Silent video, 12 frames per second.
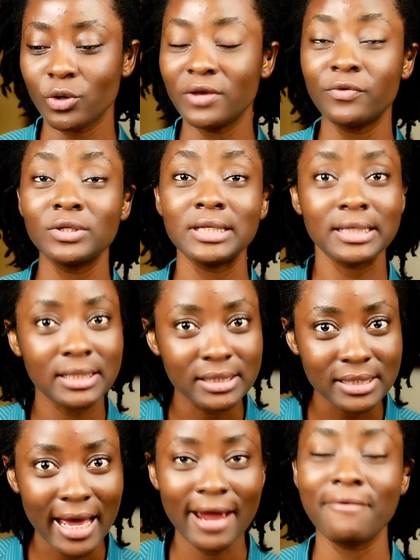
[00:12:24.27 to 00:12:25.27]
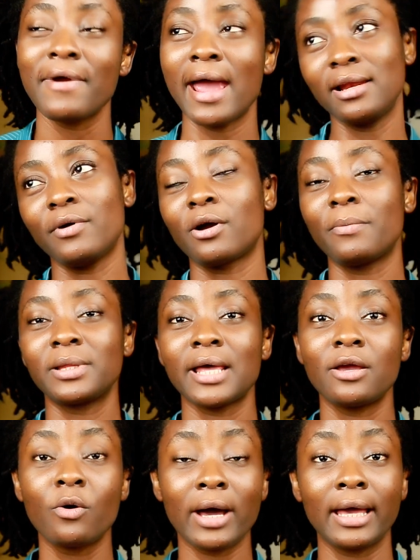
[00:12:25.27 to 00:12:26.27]
So if you need it, I highly recommend
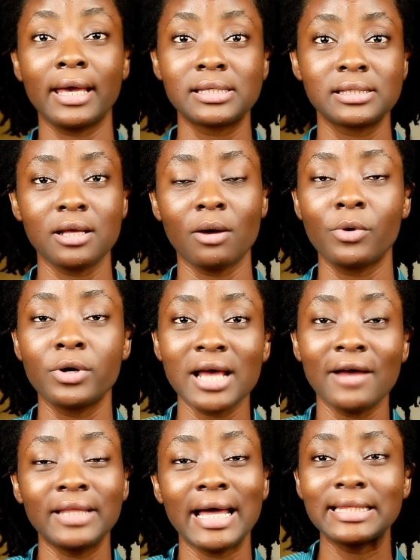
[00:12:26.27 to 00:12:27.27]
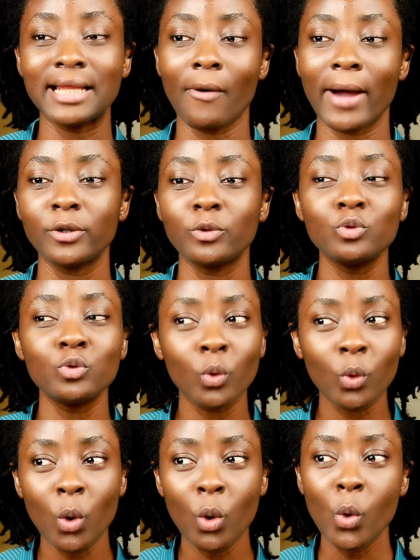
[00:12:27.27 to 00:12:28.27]
that you go and get it now, because after now, I don't
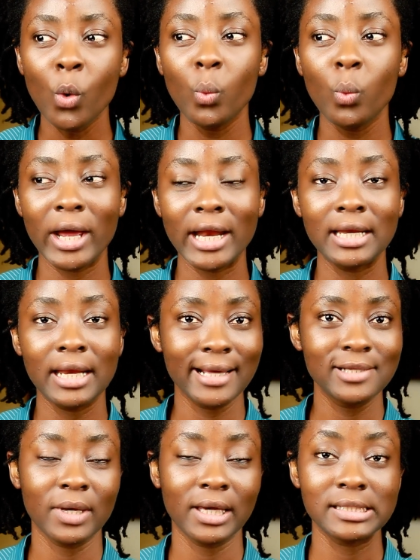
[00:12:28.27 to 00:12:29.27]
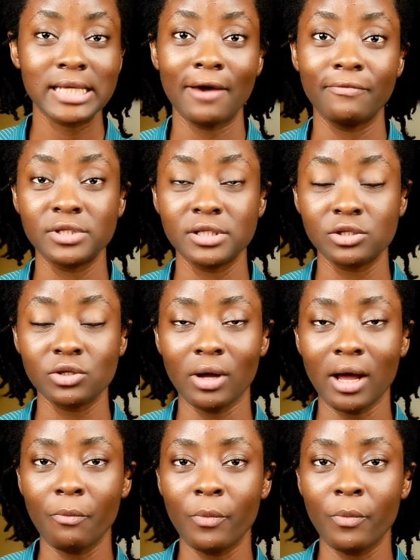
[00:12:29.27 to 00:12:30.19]
know when next we're going to have it in stock,